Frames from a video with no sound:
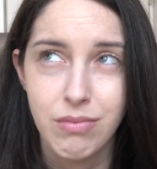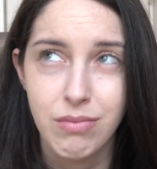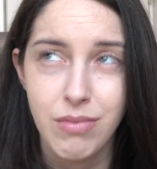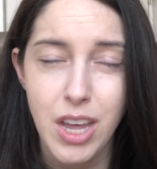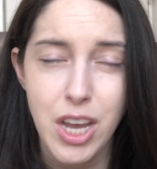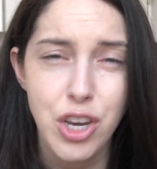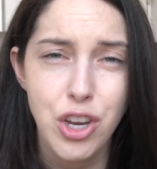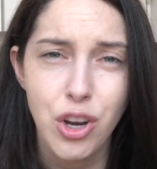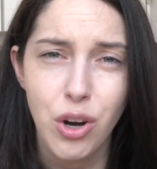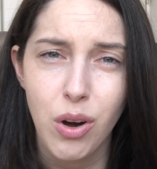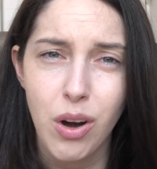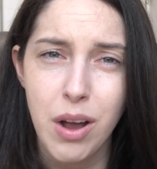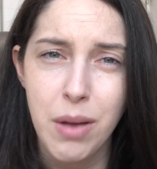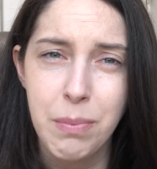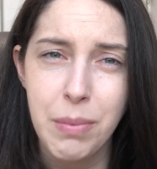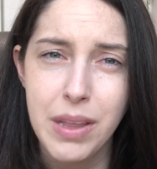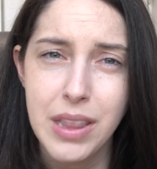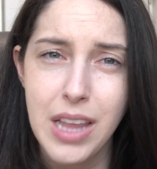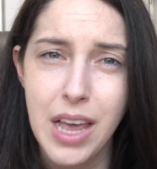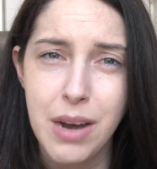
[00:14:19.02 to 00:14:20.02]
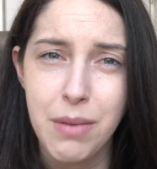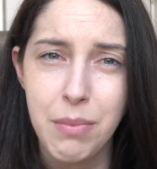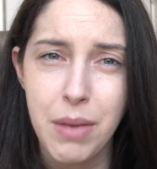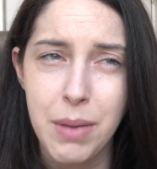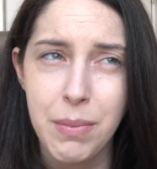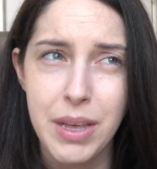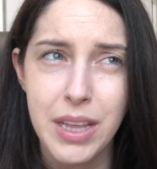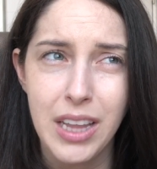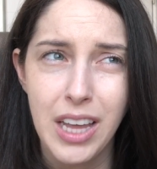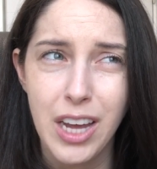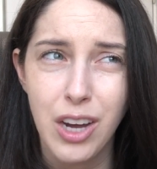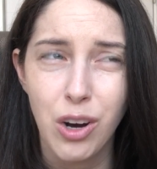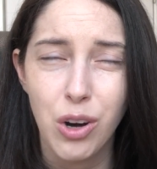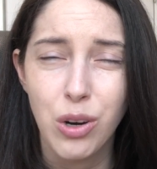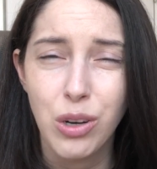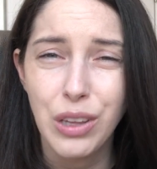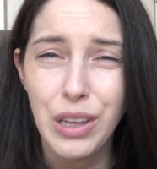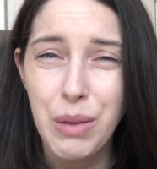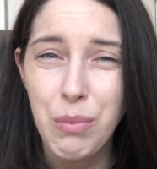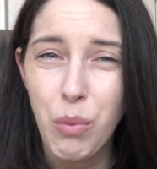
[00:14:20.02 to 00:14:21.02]
in Europe, and then maybe like
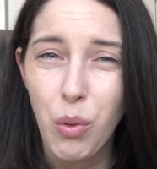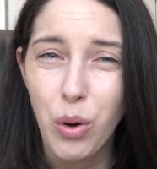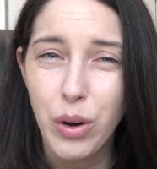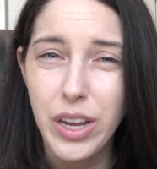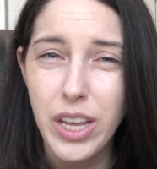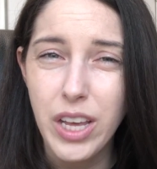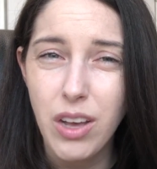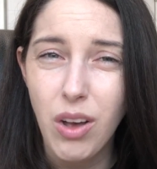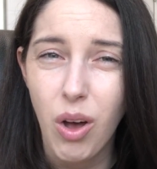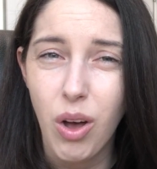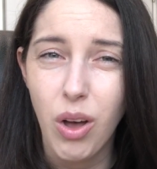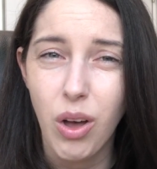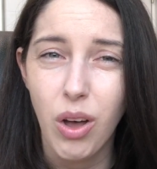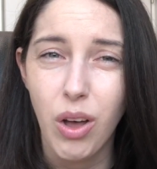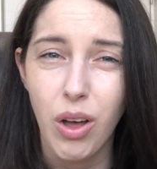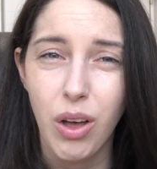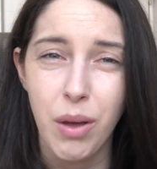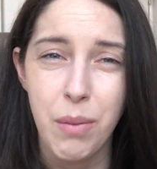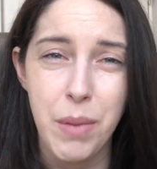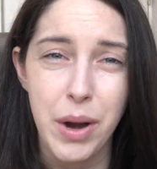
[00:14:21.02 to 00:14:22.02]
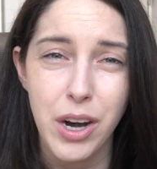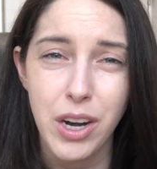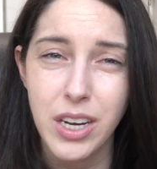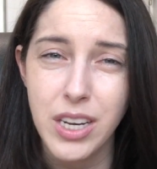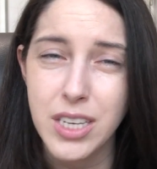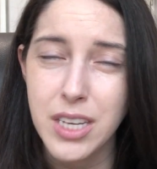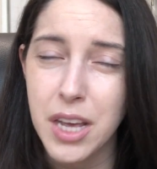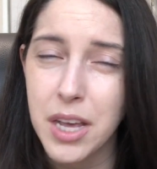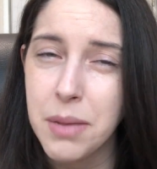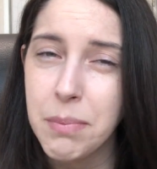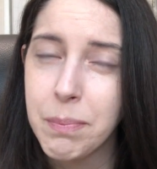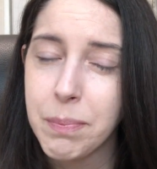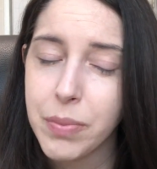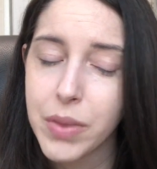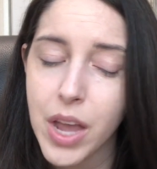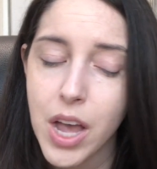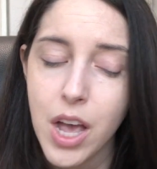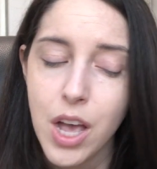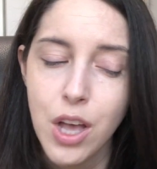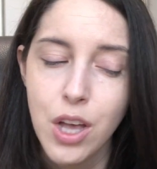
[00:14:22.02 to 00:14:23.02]
early morning on uh, American time.
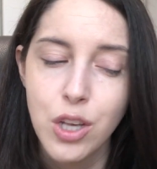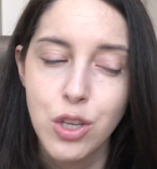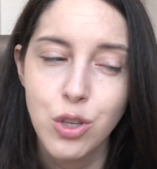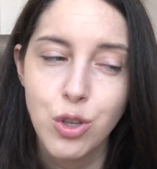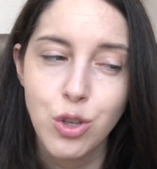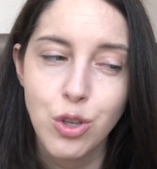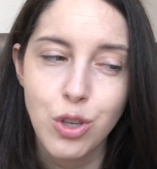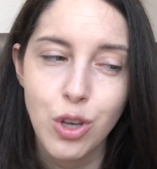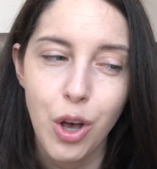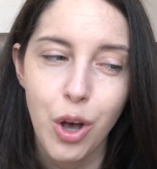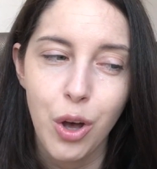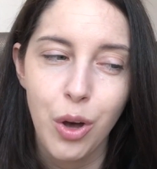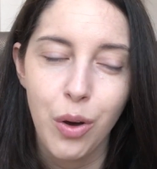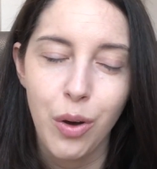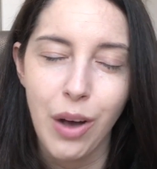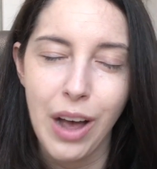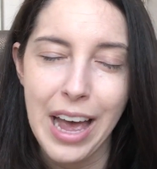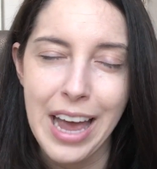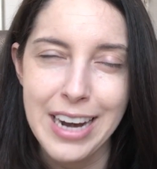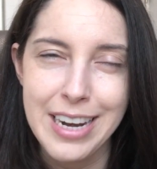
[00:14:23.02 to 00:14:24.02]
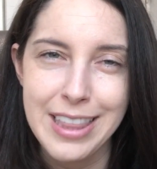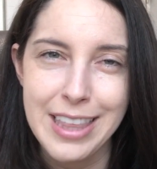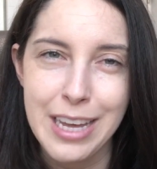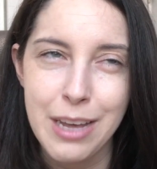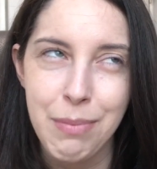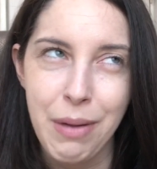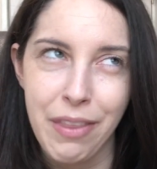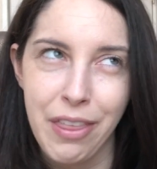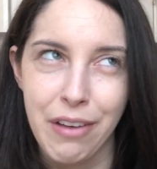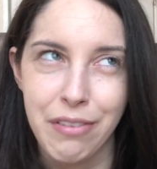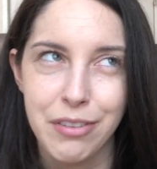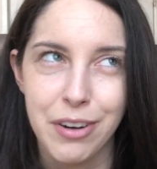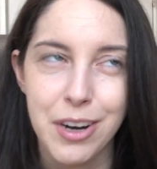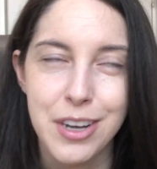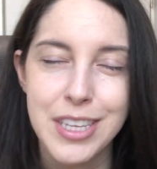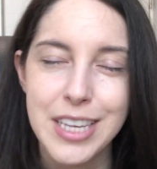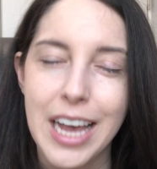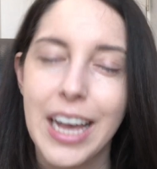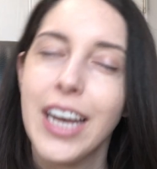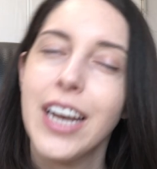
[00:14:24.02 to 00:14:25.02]
So I had to think about that for
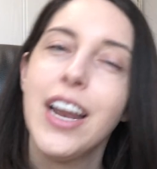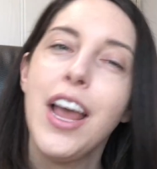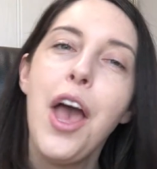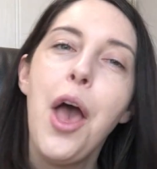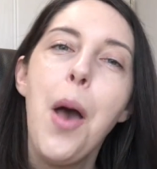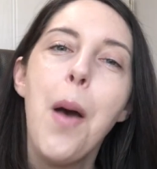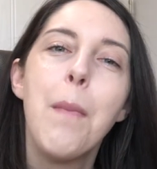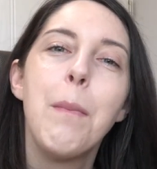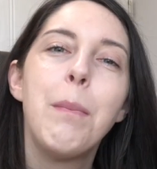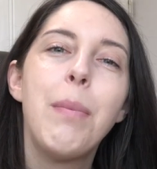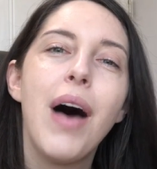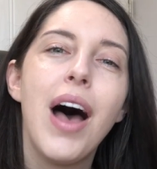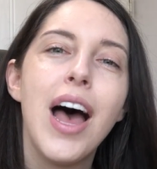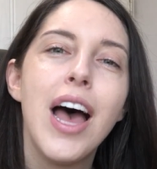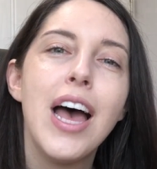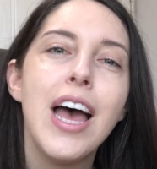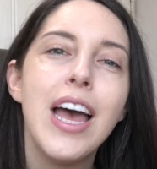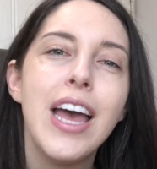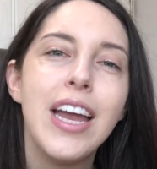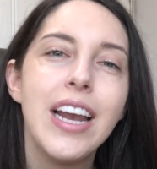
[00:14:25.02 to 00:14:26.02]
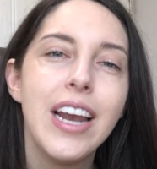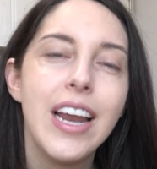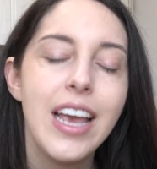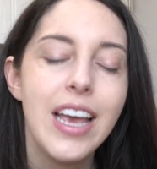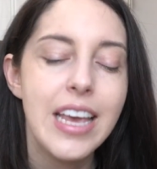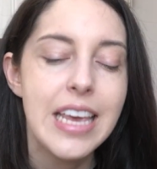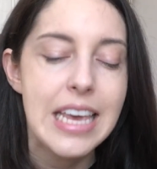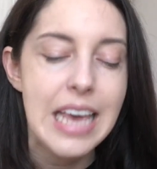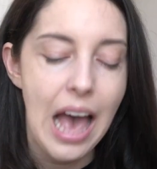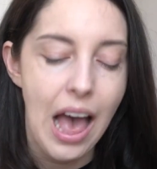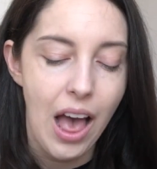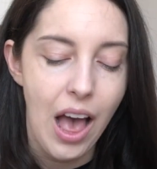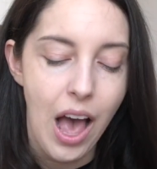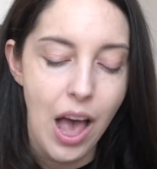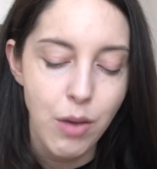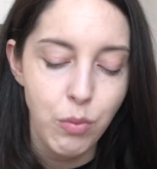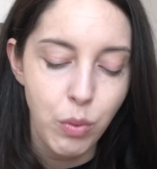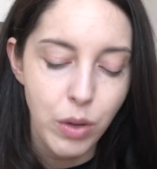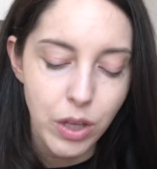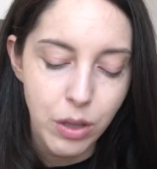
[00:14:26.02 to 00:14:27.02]
a second. But yeah,
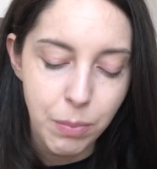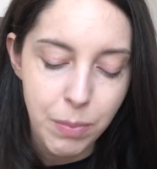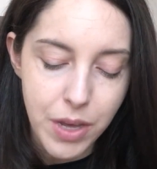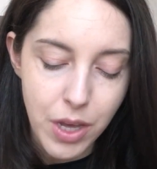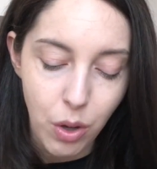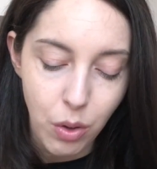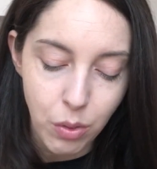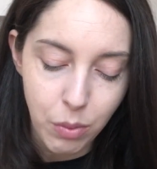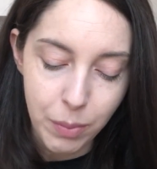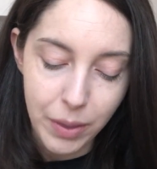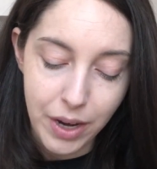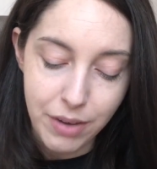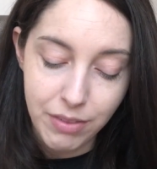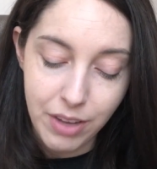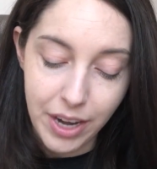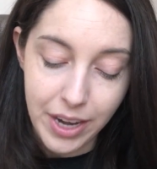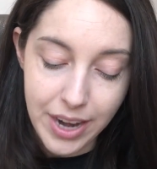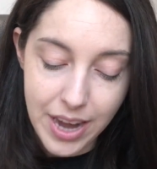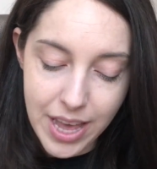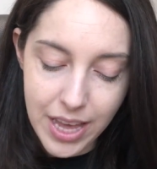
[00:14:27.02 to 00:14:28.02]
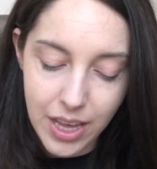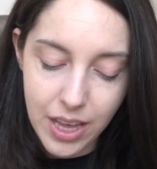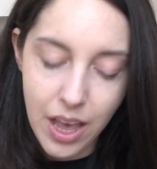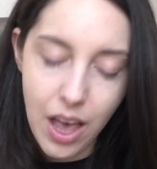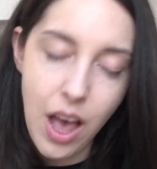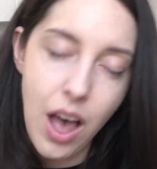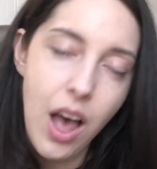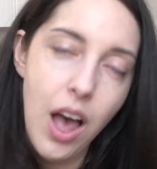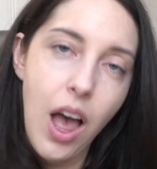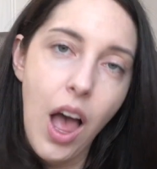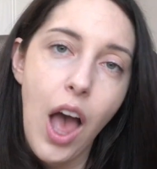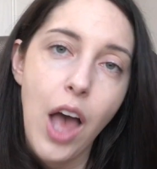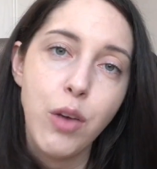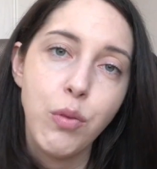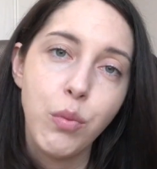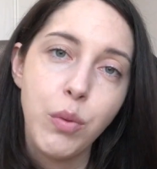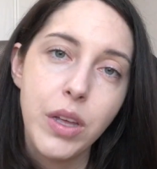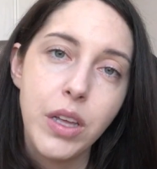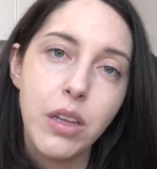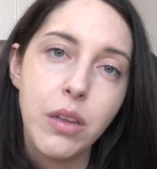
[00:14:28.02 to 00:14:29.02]
I will be, oh, but I've got an egg. Uh,
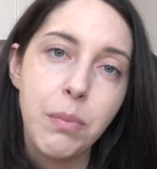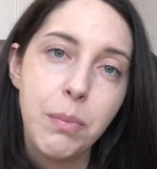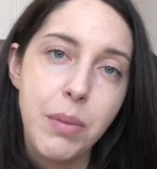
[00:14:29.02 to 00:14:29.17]
I will